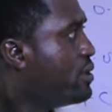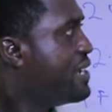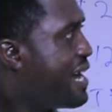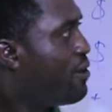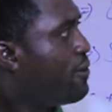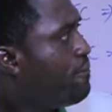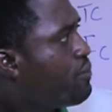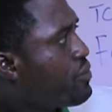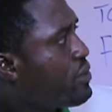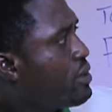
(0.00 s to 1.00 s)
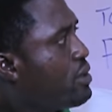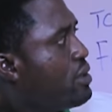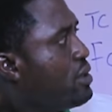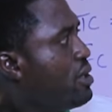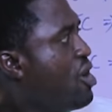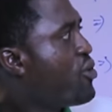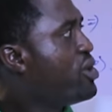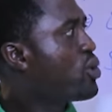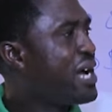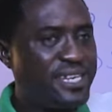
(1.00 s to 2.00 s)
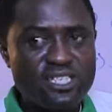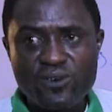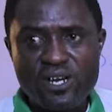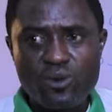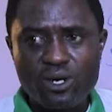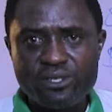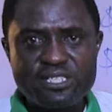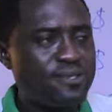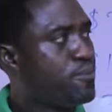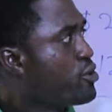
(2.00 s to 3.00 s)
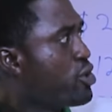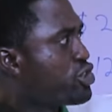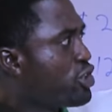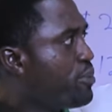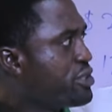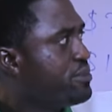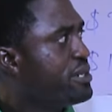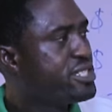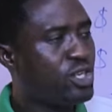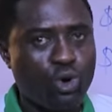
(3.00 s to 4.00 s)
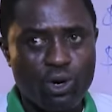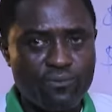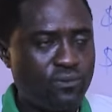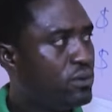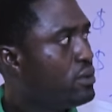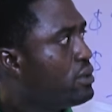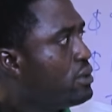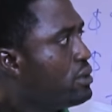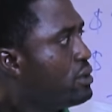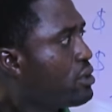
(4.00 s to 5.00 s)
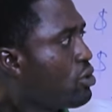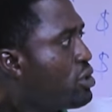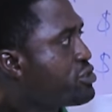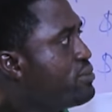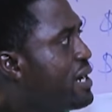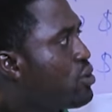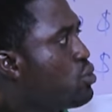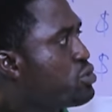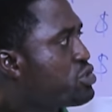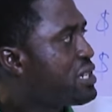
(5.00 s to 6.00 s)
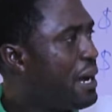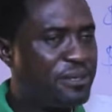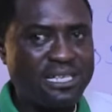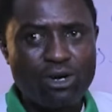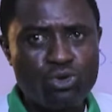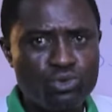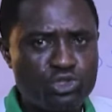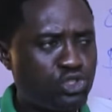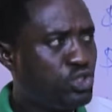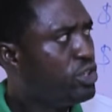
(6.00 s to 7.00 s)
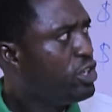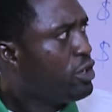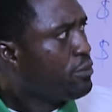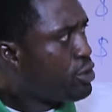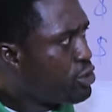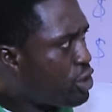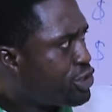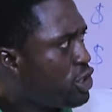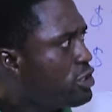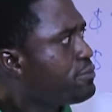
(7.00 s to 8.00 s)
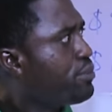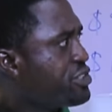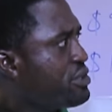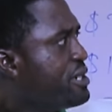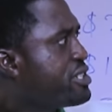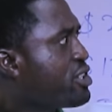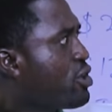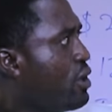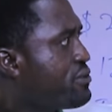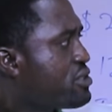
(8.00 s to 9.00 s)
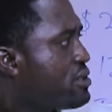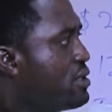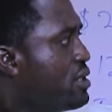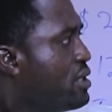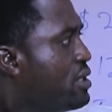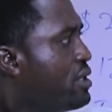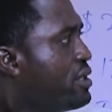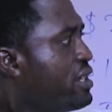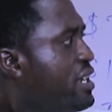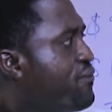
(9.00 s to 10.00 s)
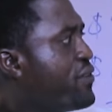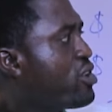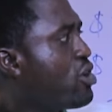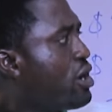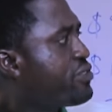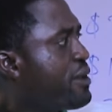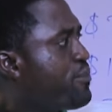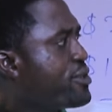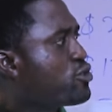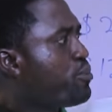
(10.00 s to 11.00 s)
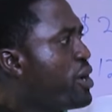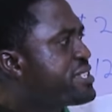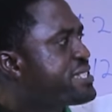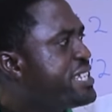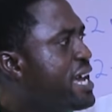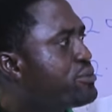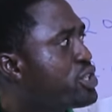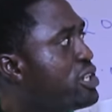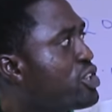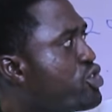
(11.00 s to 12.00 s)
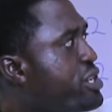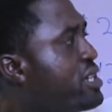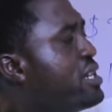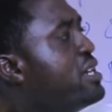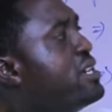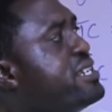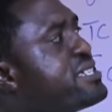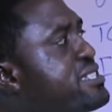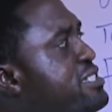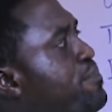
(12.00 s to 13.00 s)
Now, if we look at this very well, this is production possibility curve. Consumer goods, capital goods. Production possibility curves. A figure 3.2 points TNG illustrates. This is